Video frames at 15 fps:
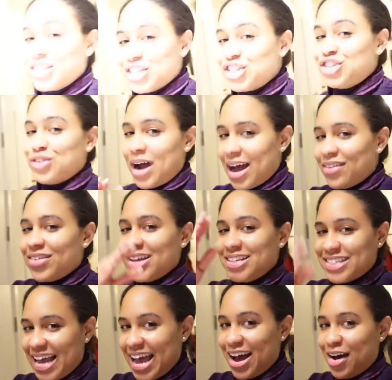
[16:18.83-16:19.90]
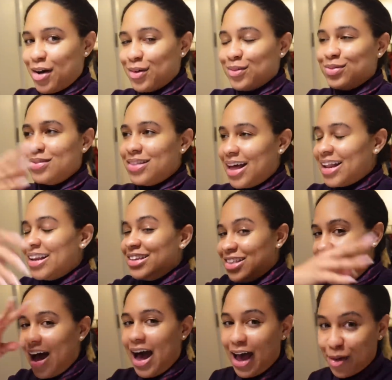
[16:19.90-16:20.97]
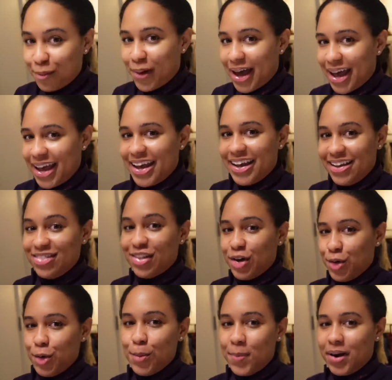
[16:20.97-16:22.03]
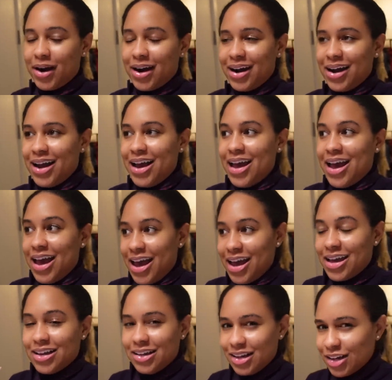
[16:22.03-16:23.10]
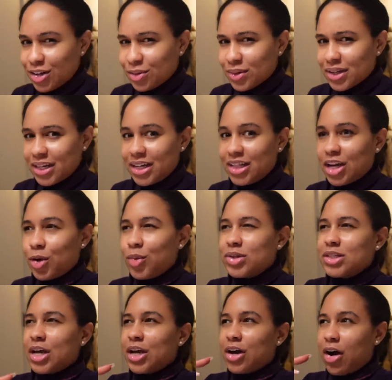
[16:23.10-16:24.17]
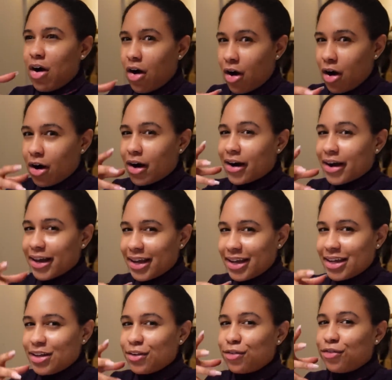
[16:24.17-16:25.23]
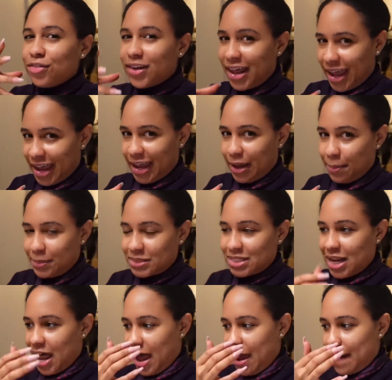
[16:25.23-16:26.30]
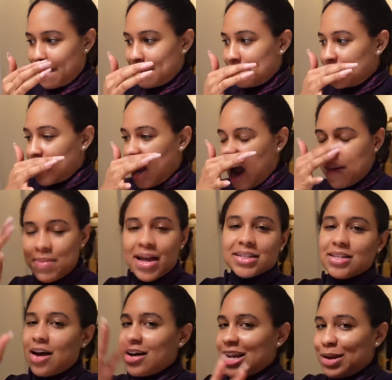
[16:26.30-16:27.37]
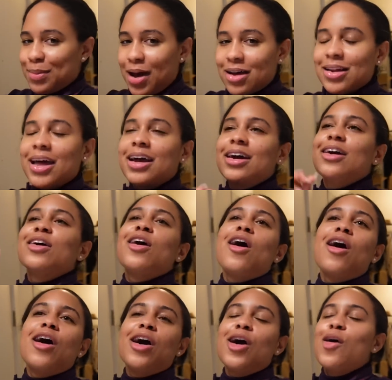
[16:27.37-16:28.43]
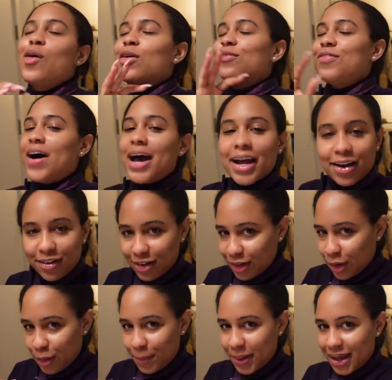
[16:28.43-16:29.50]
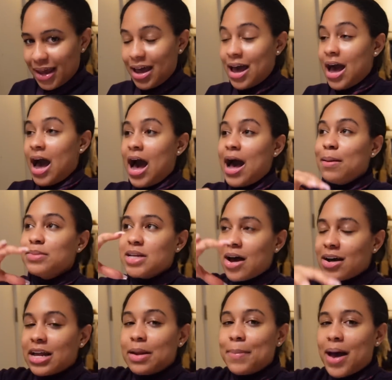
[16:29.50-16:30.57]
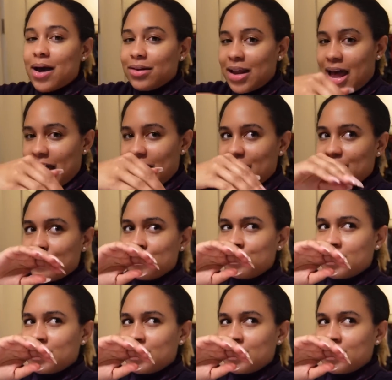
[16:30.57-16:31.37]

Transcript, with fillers: just driving down the highway in the Uber, and literally there was a car in flames. Like, I'm not talking about like a car on fire a little bit. I'm talking about like,